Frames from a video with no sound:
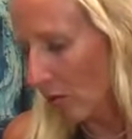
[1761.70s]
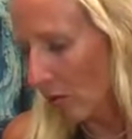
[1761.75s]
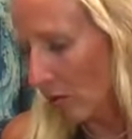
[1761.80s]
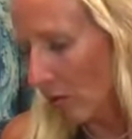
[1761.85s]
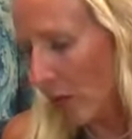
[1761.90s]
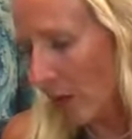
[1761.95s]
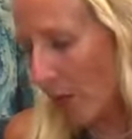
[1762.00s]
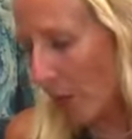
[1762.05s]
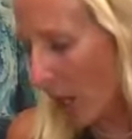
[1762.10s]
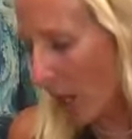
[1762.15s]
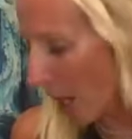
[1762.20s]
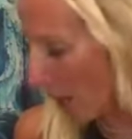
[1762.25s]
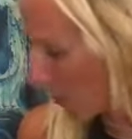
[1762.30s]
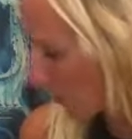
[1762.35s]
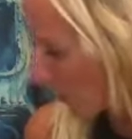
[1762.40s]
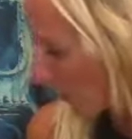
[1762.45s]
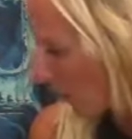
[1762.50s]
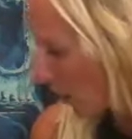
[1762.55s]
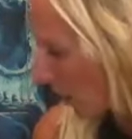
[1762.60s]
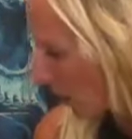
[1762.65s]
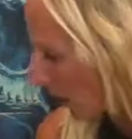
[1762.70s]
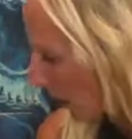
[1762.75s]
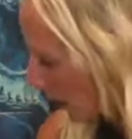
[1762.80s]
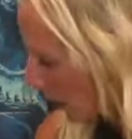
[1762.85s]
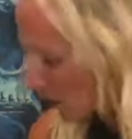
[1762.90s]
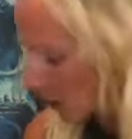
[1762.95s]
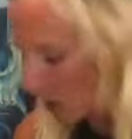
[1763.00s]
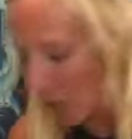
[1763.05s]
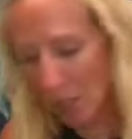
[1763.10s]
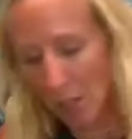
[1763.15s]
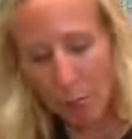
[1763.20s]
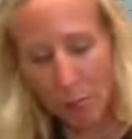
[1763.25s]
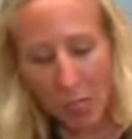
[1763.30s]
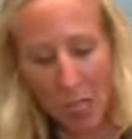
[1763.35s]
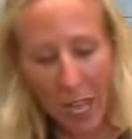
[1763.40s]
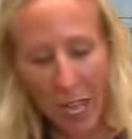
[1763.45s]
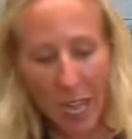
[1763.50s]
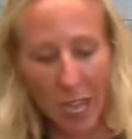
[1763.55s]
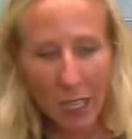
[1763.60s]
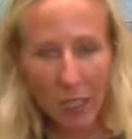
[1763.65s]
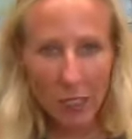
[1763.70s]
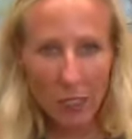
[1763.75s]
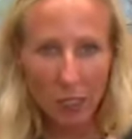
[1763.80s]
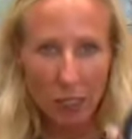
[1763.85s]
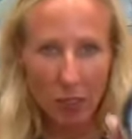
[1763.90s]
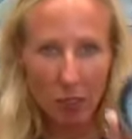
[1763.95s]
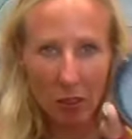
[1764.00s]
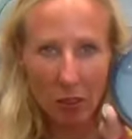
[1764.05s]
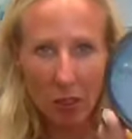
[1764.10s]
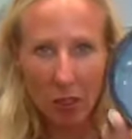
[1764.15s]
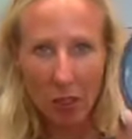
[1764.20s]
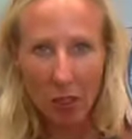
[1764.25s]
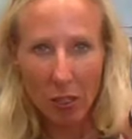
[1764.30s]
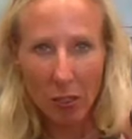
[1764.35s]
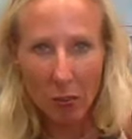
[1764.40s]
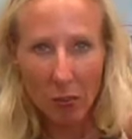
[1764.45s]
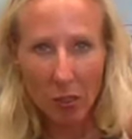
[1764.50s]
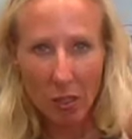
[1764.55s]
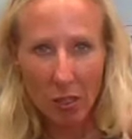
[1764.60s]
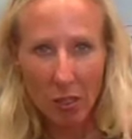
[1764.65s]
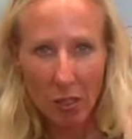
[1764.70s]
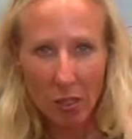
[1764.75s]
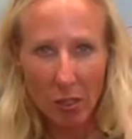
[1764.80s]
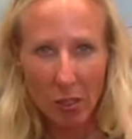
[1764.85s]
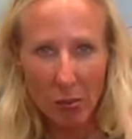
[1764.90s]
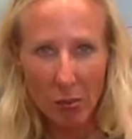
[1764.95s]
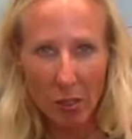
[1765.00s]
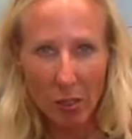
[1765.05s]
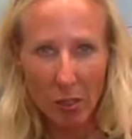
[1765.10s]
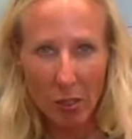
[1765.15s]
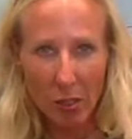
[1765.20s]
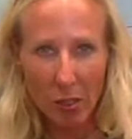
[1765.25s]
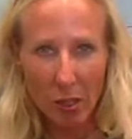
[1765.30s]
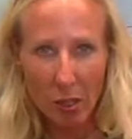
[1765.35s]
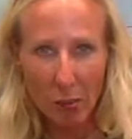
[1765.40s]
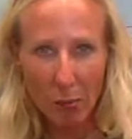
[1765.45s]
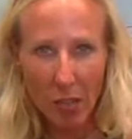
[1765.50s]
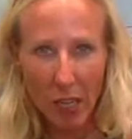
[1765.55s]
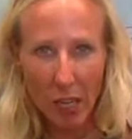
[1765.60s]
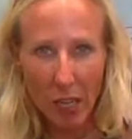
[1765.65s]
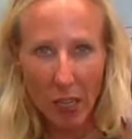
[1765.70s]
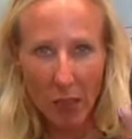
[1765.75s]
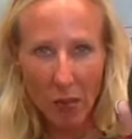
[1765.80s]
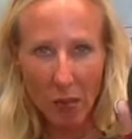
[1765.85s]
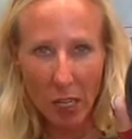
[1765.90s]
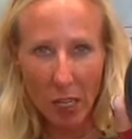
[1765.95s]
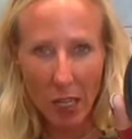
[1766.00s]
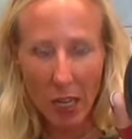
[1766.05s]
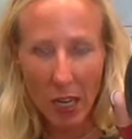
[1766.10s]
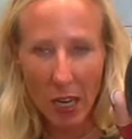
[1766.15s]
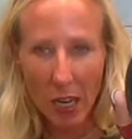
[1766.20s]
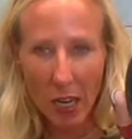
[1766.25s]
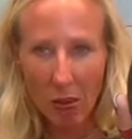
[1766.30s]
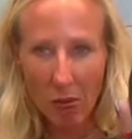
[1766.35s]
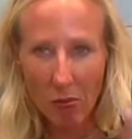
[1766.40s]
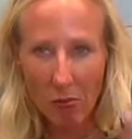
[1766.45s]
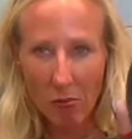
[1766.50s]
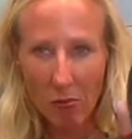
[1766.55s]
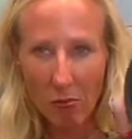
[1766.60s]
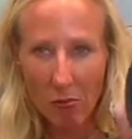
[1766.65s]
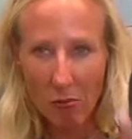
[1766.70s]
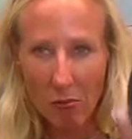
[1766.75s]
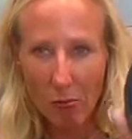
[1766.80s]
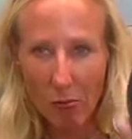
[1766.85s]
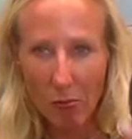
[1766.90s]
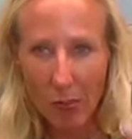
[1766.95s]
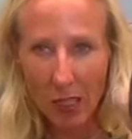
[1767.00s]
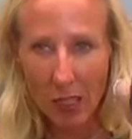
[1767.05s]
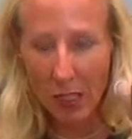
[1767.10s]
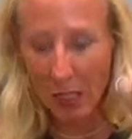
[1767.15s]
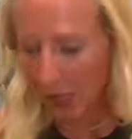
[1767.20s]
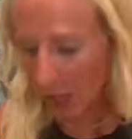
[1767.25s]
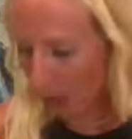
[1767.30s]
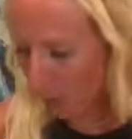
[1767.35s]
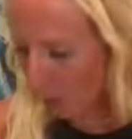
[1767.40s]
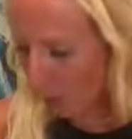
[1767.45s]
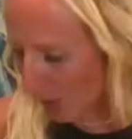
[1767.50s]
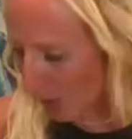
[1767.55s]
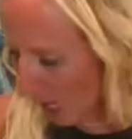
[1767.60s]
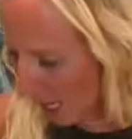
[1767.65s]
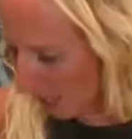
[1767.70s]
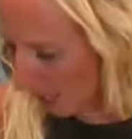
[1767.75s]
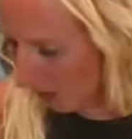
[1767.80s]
Okay, and here's the black, which it doesn't really look black right now, but it is black.